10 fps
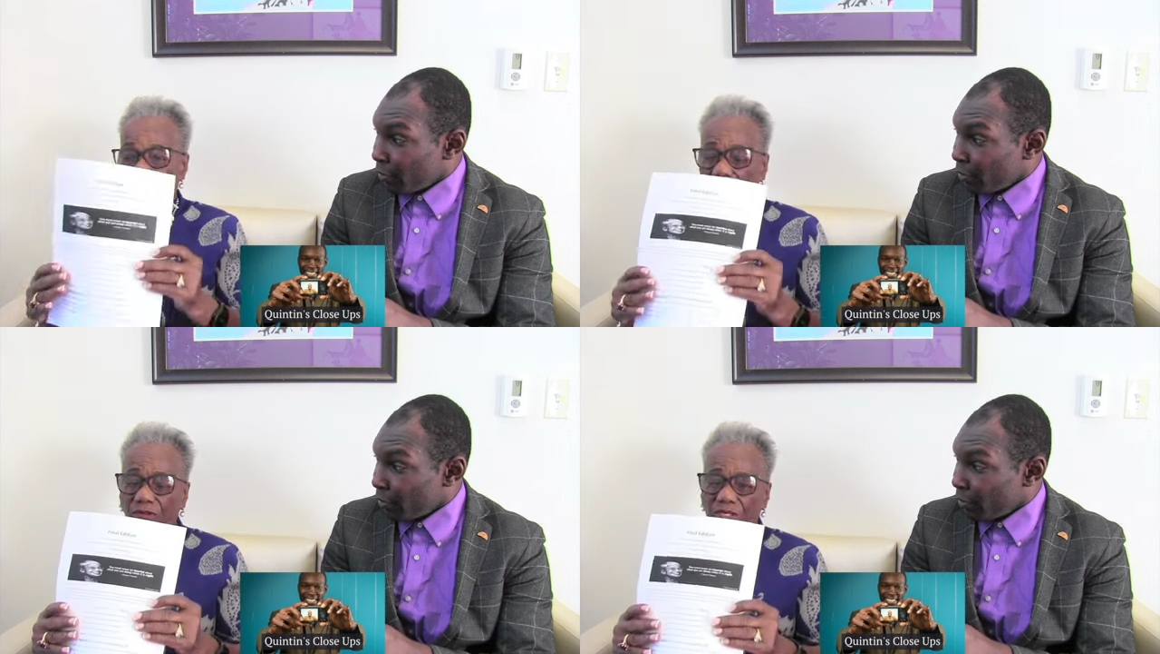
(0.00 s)

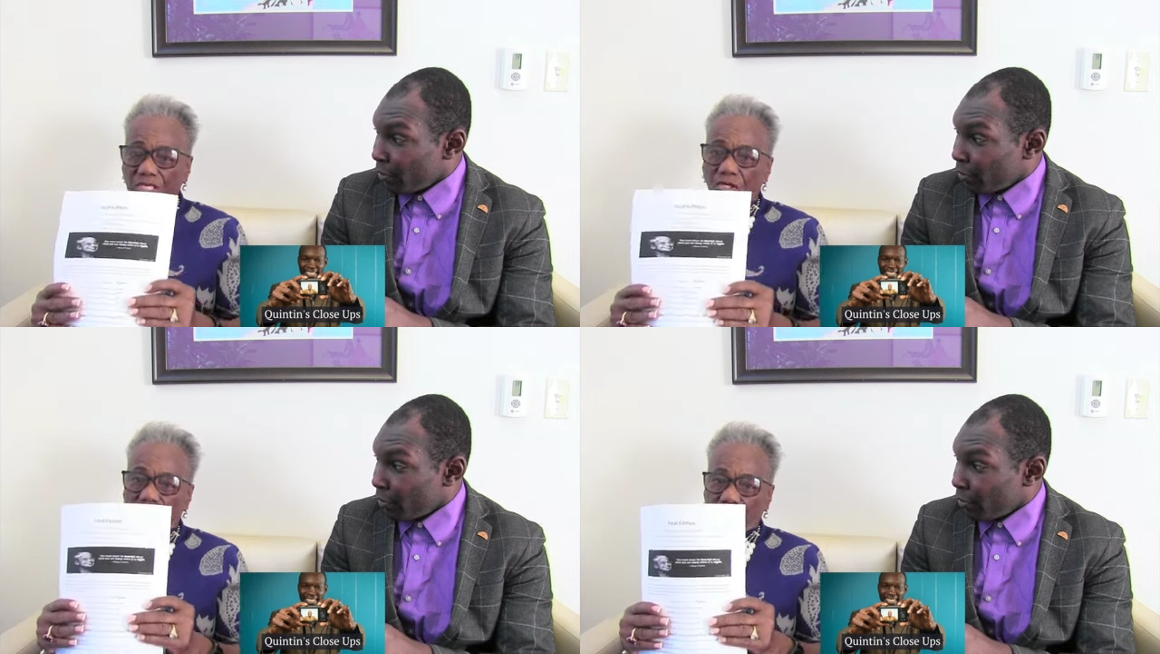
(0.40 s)
Speaker 1: I
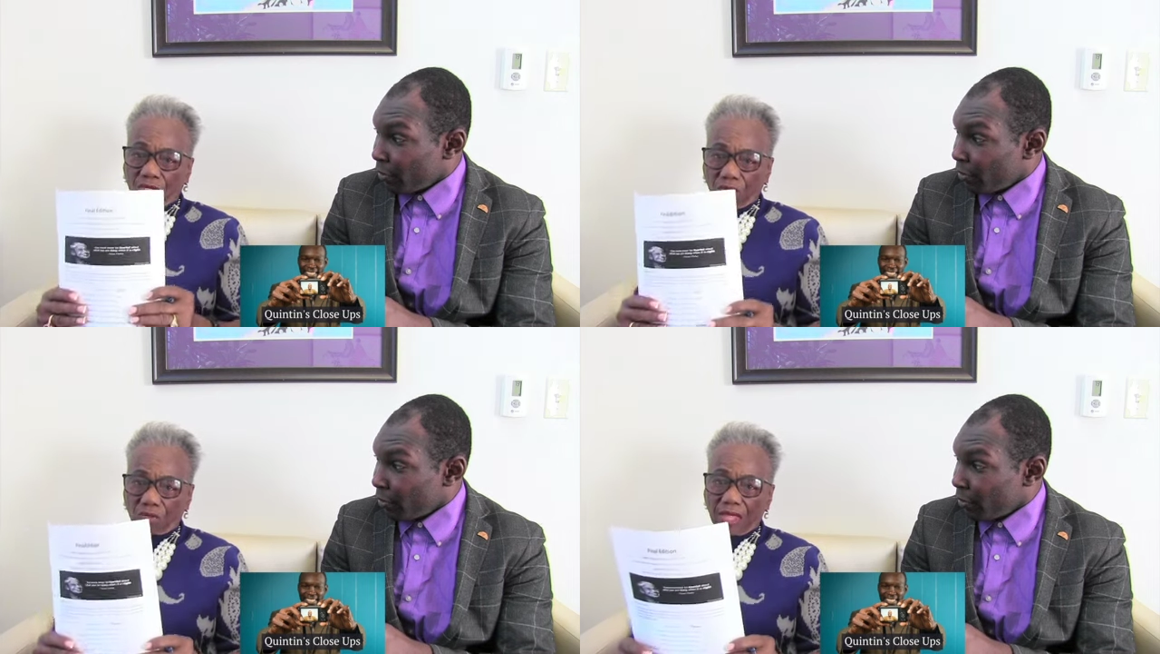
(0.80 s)
really don't
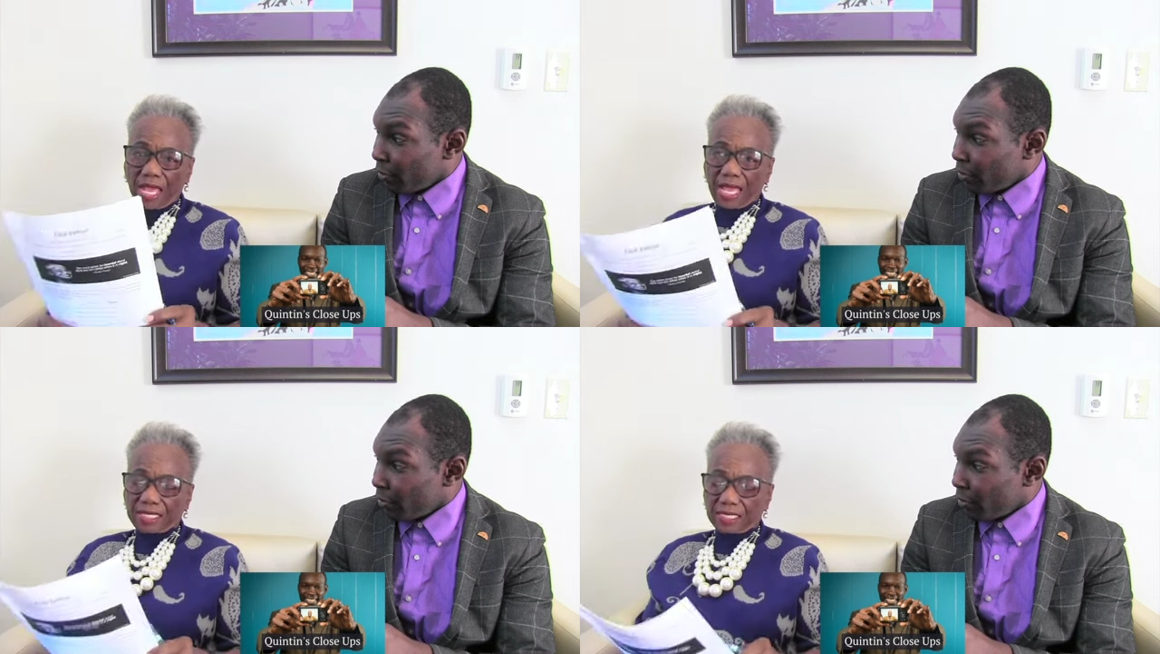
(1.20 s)
know
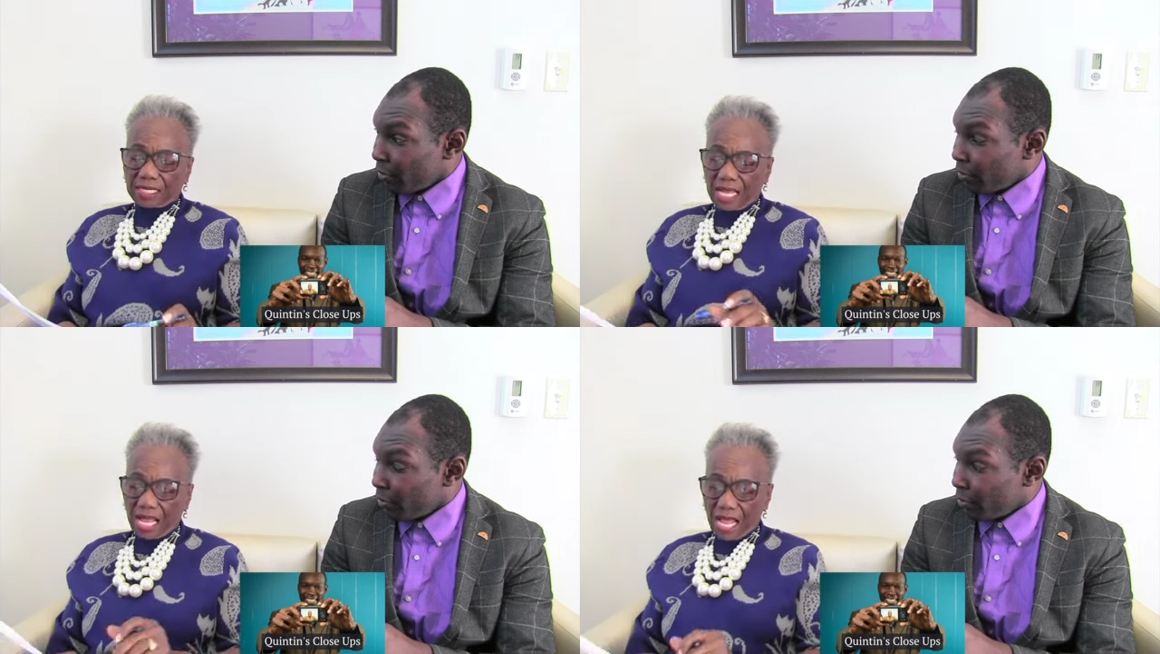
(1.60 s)
that.
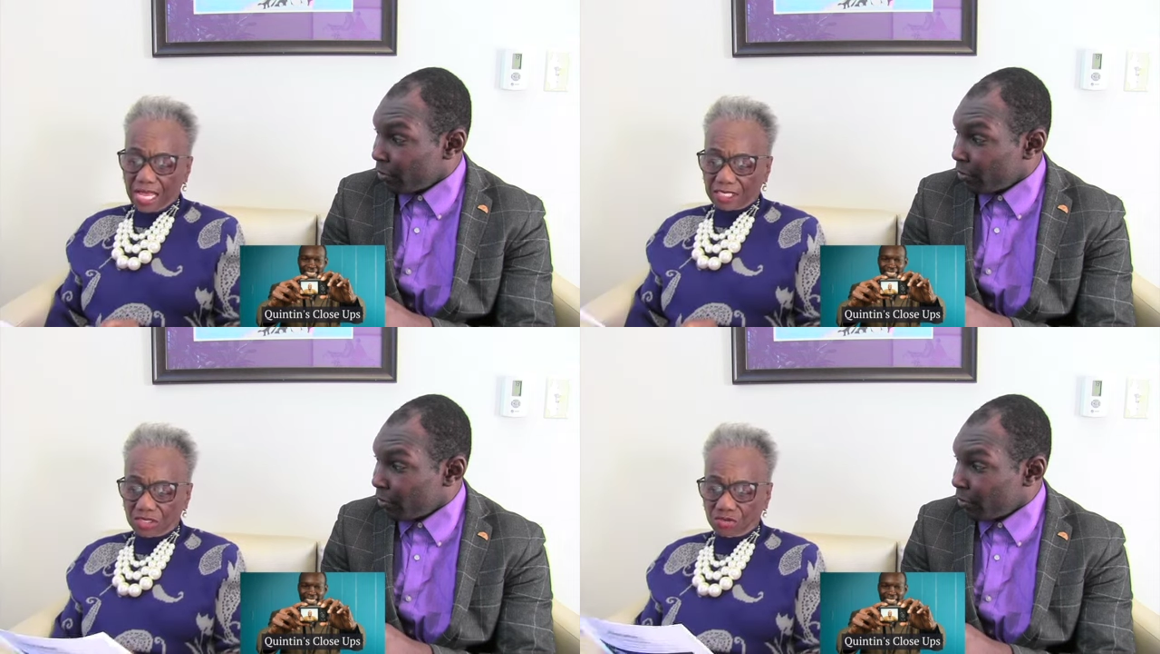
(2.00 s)

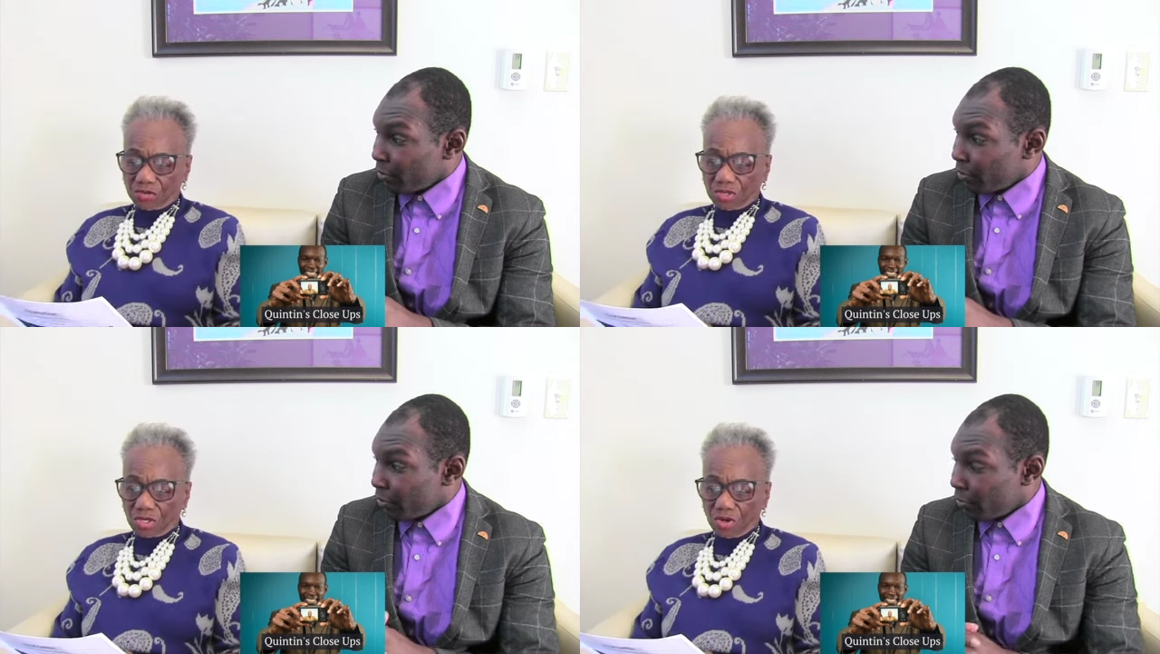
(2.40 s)
I
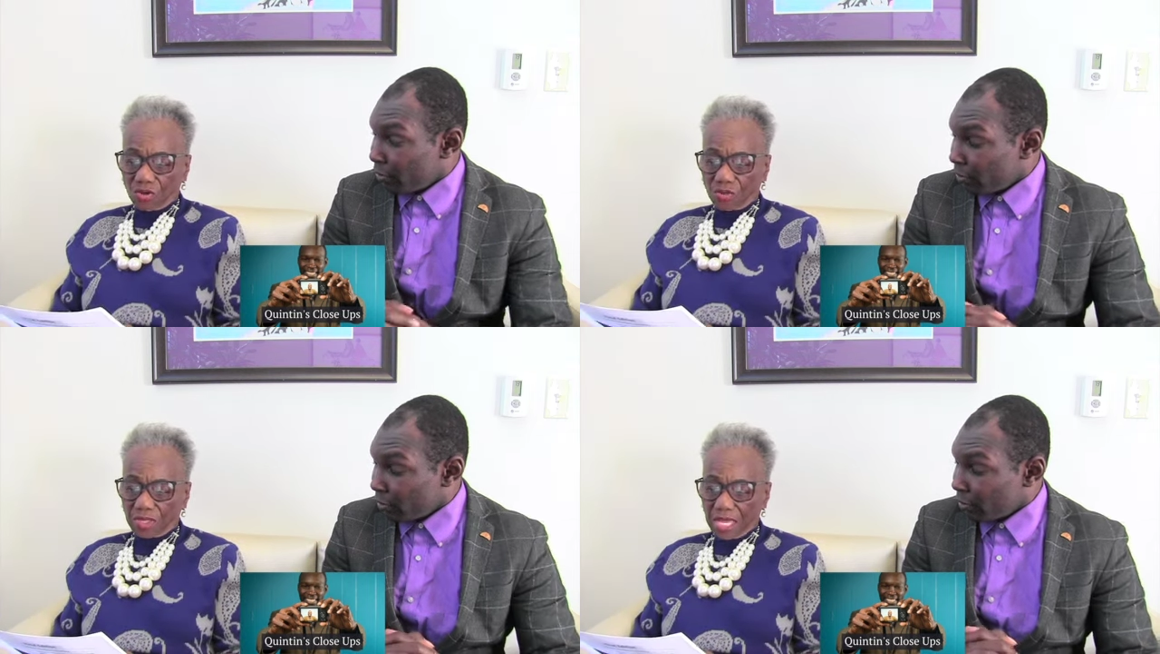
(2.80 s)
do
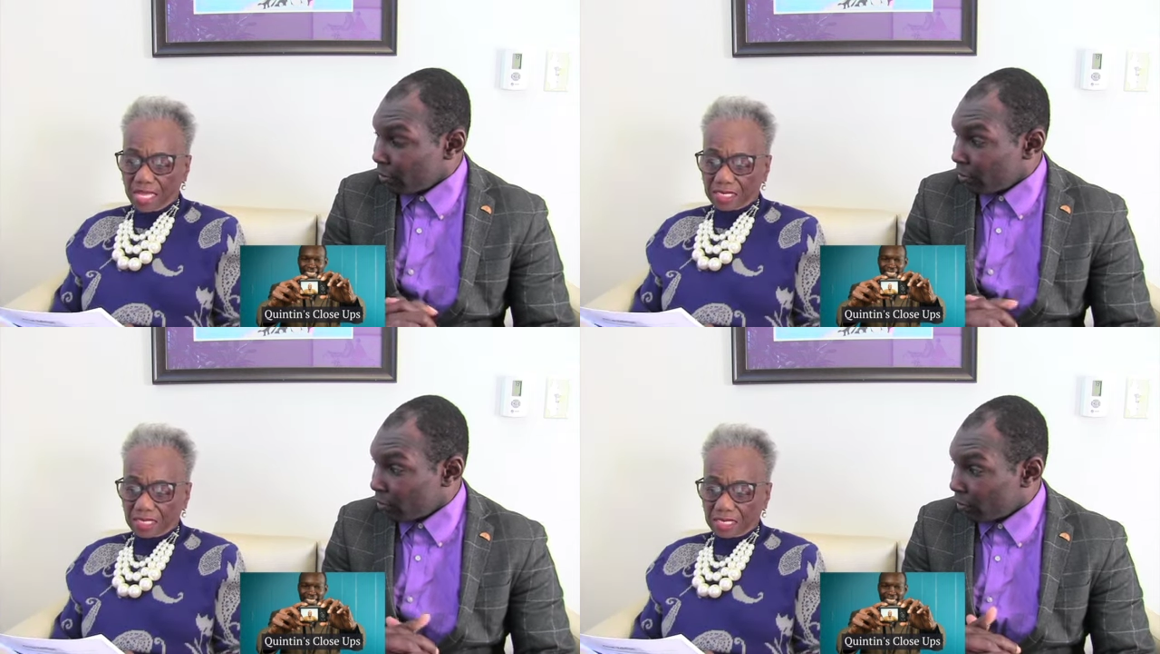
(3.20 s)
know
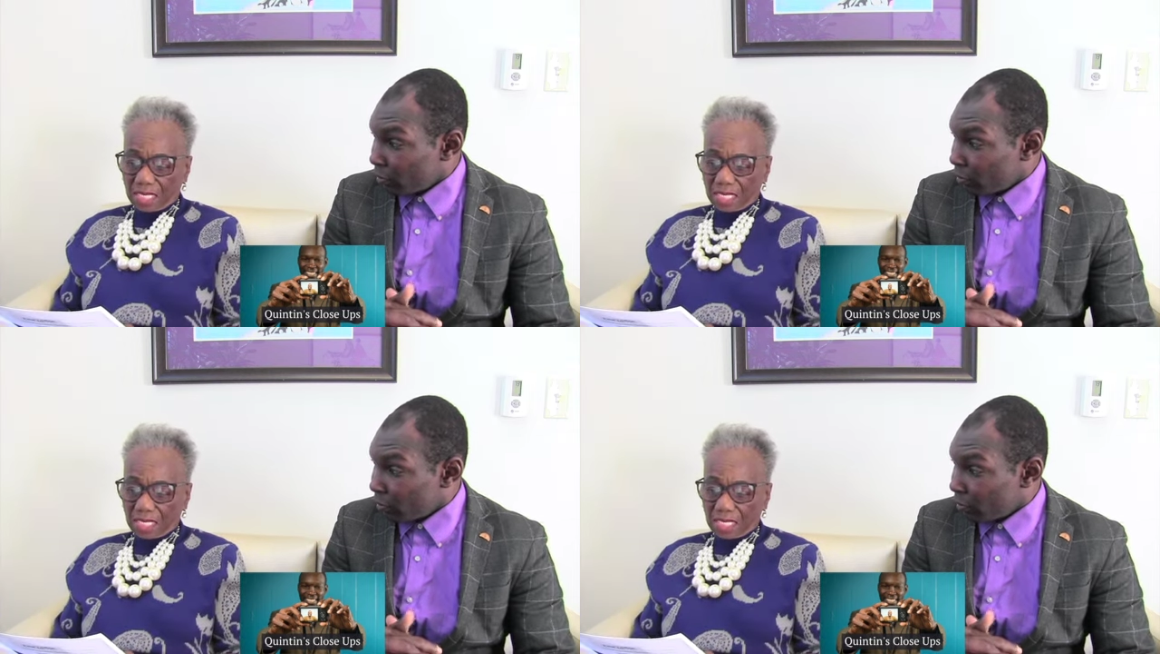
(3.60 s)
that